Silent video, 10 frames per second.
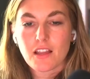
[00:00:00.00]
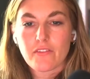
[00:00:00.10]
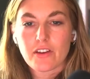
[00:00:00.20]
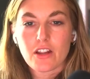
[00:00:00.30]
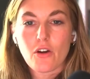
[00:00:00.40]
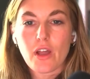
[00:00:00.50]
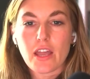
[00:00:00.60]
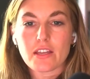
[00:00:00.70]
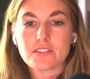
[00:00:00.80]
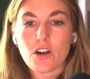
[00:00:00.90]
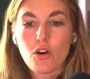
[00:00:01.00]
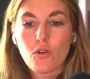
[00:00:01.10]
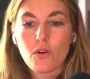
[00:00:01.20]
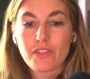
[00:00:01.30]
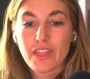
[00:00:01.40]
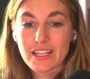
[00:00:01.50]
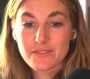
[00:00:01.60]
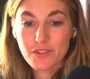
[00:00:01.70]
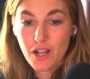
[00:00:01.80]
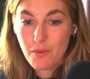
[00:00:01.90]
it. Okay, so thanks for
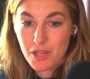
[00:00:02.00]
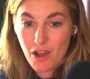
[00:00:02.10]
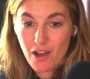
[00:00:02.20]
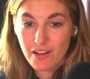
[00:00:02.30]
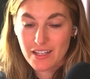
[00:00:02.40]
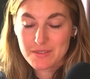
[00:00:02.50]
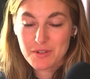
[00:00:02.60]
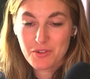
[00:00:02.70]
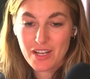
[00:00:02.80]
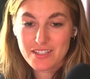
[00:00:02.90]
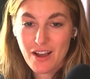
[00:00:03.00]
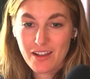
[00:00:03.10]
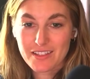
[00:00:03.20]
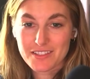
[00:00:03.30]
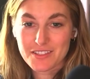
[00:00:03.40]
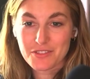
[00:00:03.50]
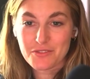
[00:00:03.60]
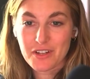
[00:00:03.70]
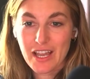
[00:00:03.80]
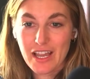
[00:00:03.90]
coming on. It's been great talking to you,
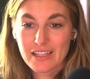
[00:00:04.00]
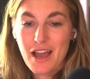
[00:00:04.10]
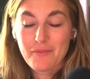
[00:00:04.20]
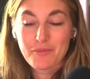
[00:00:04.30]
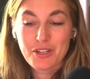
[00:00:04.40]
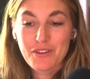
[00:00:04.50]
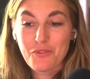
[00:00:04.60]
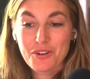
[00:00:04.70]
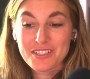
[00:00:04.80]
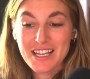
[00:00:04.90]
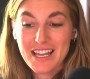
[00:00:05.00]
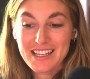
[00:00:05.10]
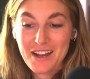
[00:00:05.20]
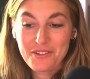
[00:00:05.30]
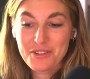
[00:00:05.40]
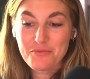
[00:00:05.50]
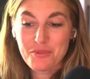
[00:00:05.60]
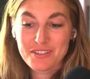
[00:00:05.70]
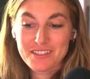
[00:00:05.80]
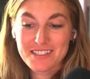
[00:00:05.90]
and I'm looking forward to hanging out with you in
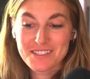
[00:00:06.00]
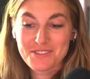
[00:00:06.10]
person soon,